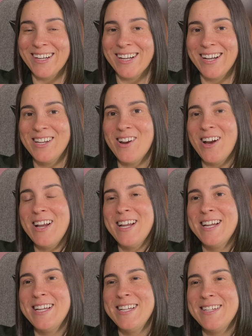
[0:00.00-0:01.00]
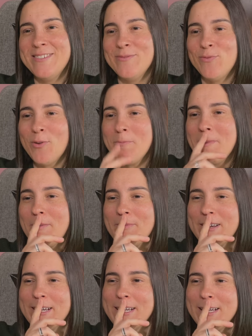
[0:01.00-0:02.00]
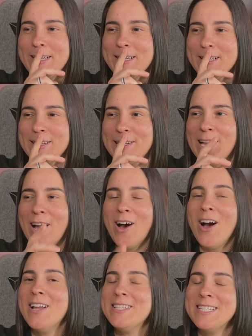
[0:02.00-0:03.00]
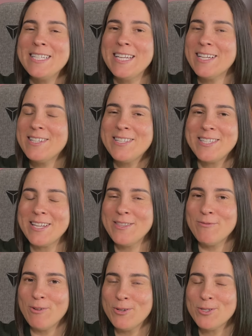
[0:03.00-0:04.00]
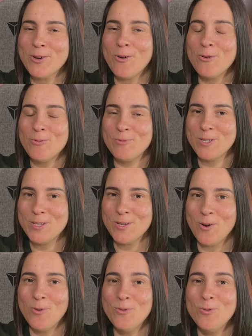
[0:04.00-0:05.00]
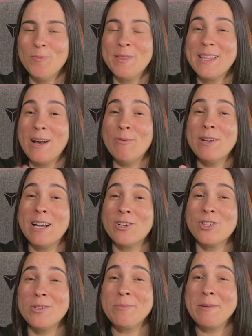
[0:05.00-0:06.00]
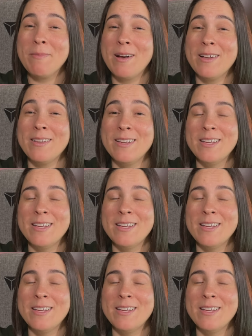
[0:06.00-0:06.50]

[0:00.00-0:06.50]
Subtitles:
and I, from memory, yeah, I didn't get to see the rose gold, it was sold, but that would actually be my